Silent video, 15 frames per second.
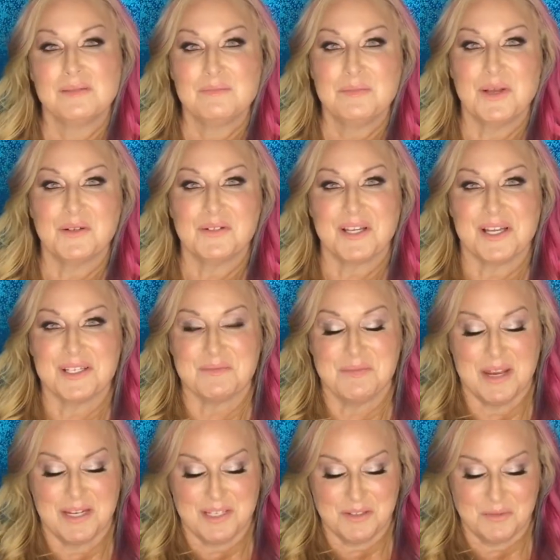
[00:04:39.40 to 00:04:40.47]
Melt
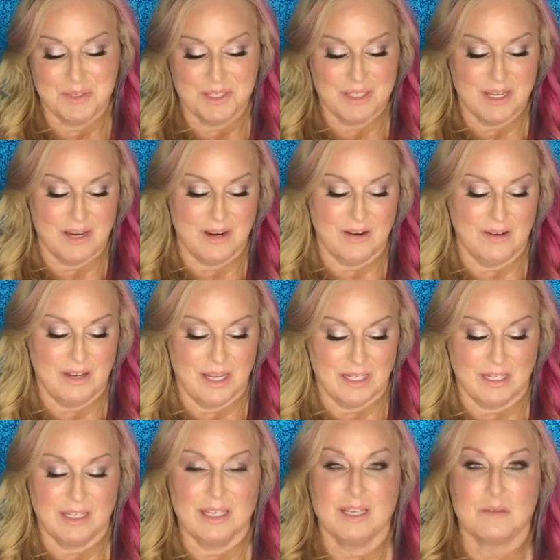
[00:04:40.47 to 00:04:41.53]
Cosmetics was there. I
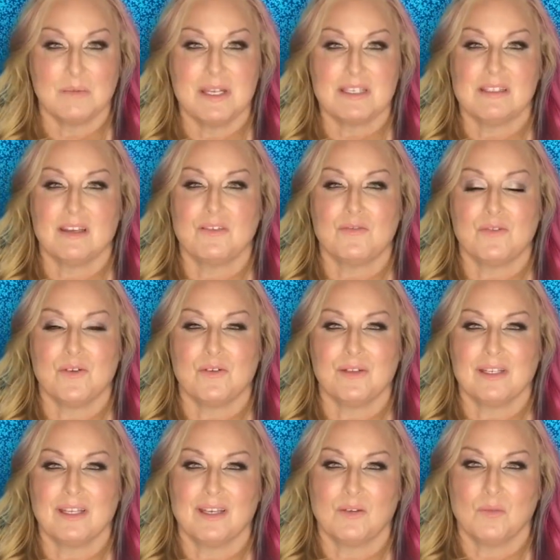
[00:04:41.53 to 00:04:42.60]
kicked myself for only
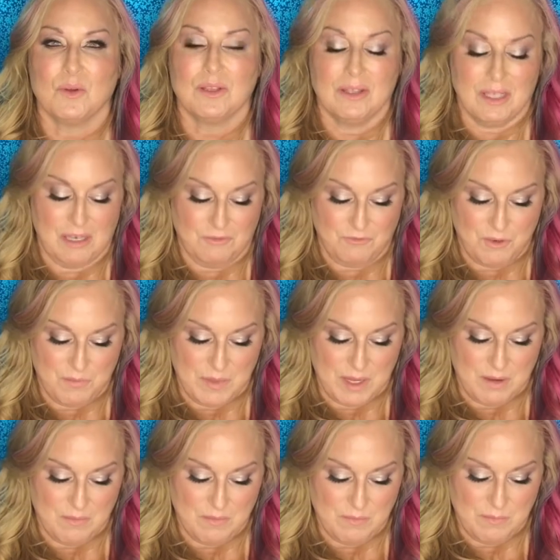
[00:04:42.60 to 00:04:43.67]
getting one thing from
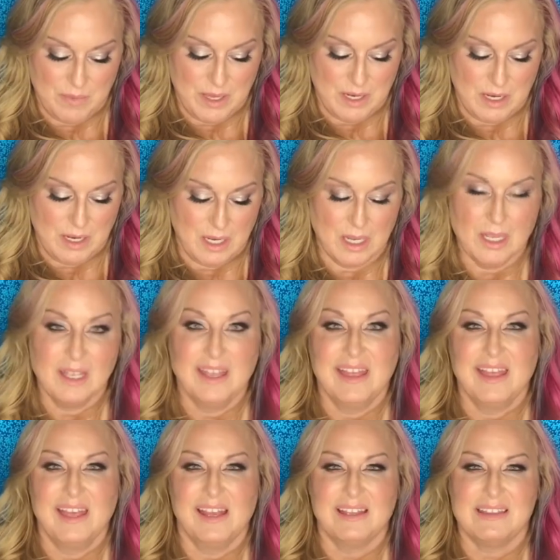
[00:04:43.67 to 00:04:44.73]
them, but
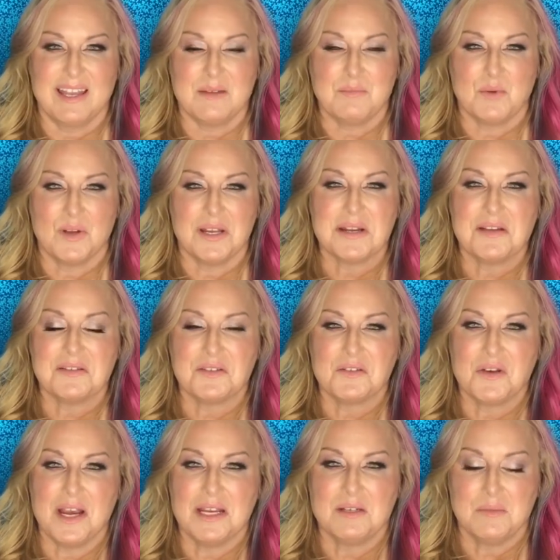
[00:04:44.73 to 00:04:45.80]
at that point I was
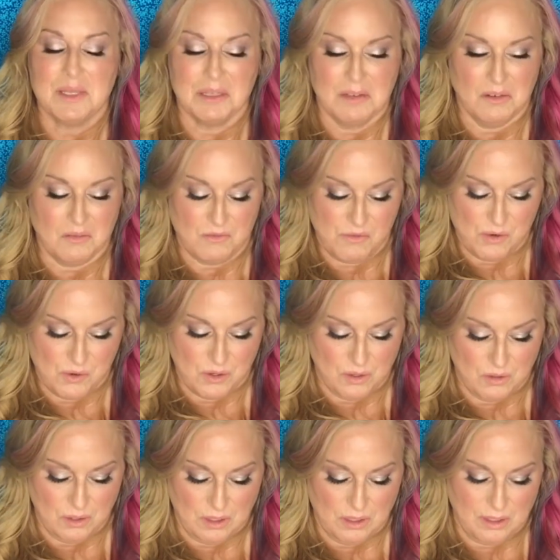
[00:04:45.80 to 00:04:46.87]
trying to be a little
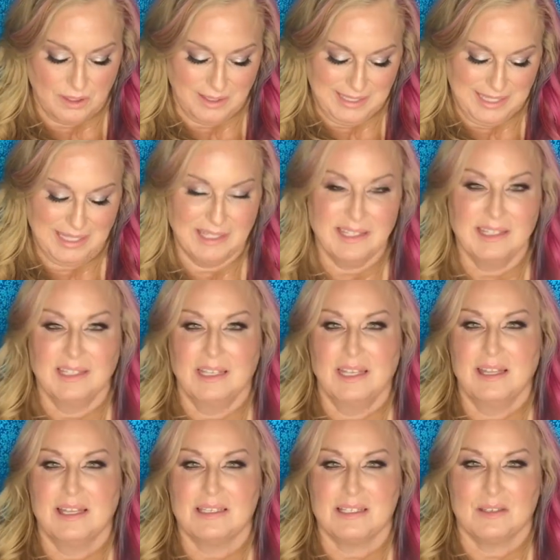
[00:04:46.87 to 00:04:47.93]
frugal. It
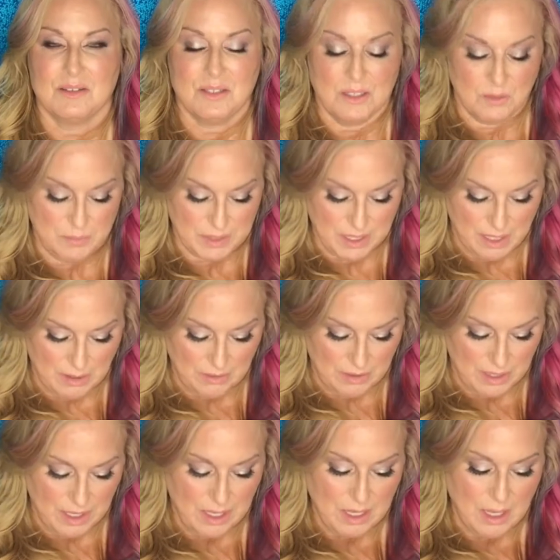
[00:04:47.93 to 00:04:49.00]
sounds stupid now.
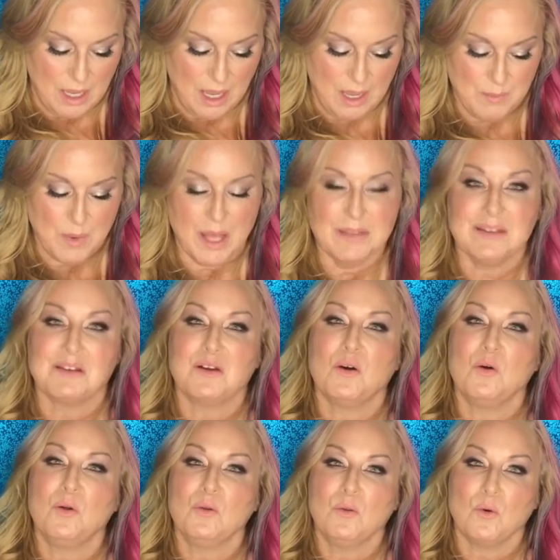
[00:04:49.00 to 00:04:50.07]
I bought the
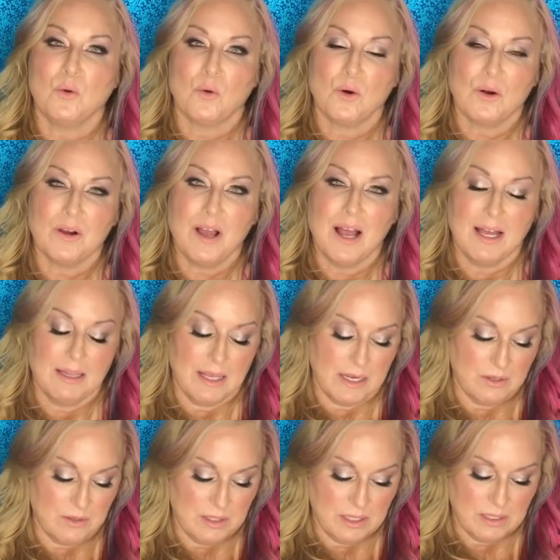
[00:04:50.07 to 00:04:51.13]
Gold Ore
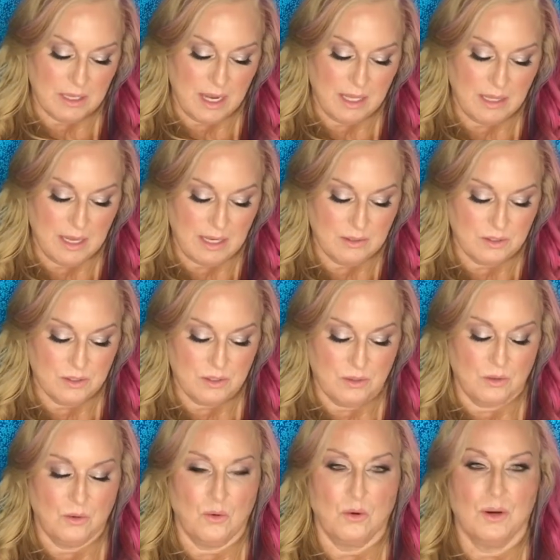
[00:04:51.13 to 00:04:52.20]
highlighter. These highlighters are
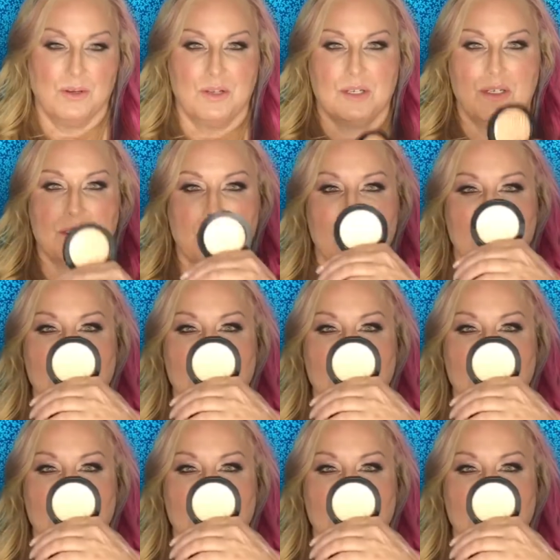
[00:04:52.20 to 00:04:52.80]
gorgeous.